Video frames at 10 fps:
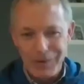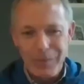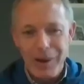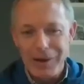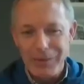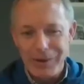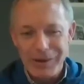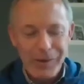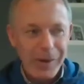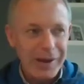we partnered with
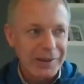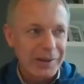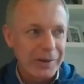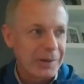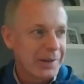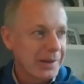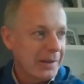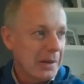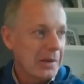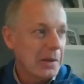Kawhi. We
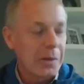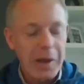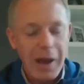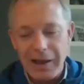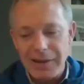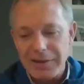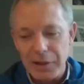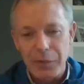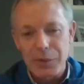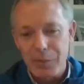asked if
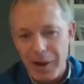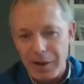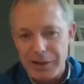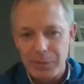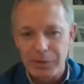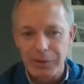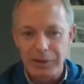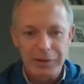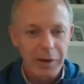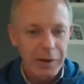it was marketable,
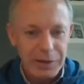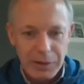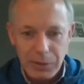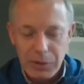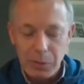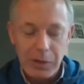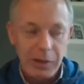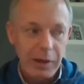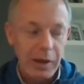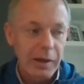he's not on social
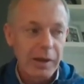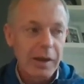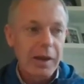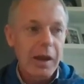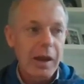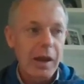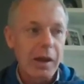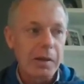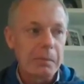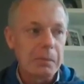media.
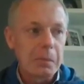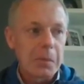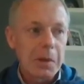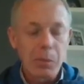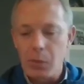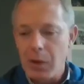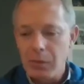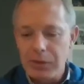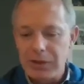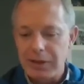But when
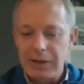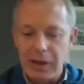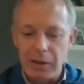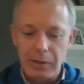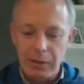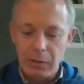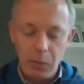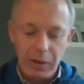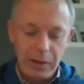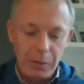we sit down
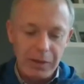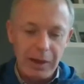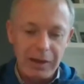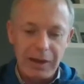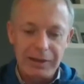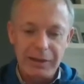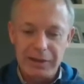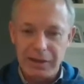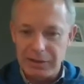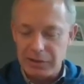with any
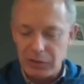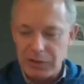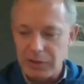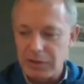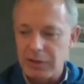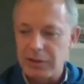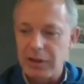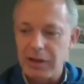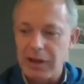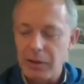athletes, as Chris has
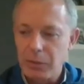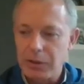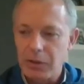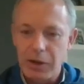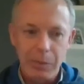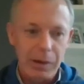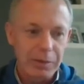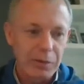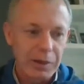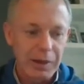laid out, we talk
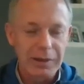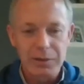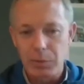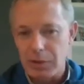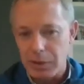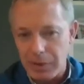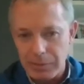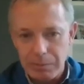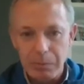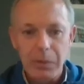about three things. We talk
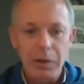about